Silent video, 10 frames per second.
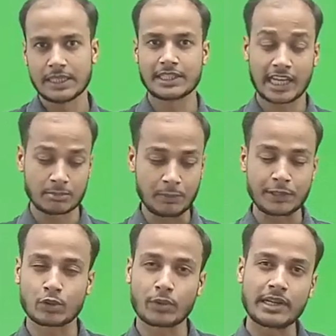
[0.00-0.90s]
It can be
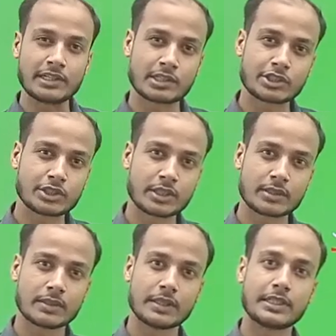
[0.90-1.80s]
pictorial literature,
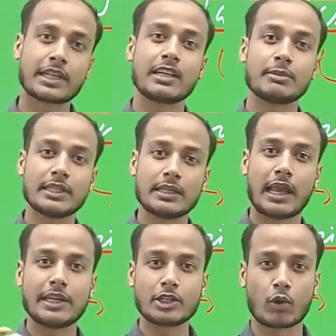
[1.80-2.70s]
it can be
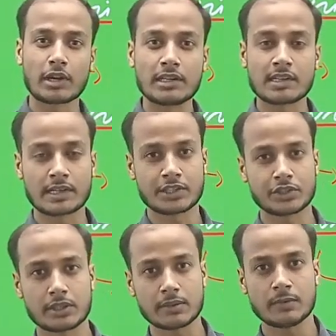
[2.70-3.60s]
anecdotal
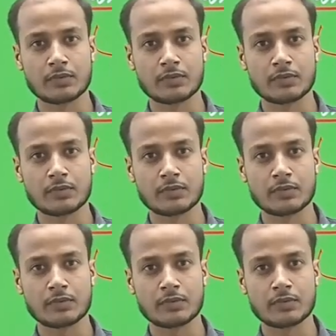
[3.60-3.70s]
literature.